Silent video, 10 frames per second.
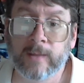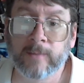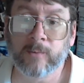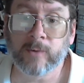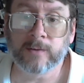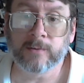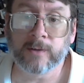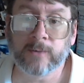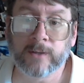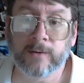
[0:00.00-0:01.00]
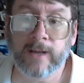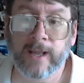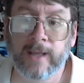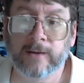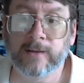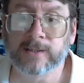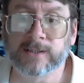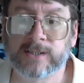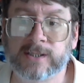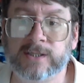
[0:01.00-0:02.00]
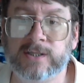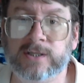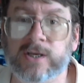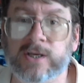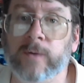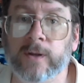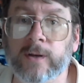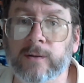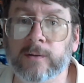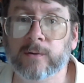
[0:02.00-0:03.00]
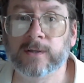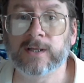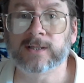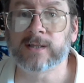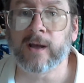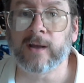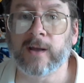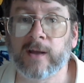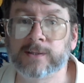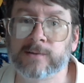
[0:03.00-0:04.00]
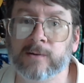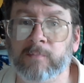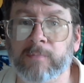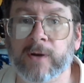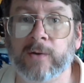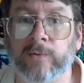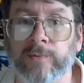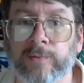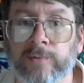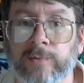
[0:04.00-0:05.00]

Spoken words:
by wondering whether Hannity is stupid or dishonest or both.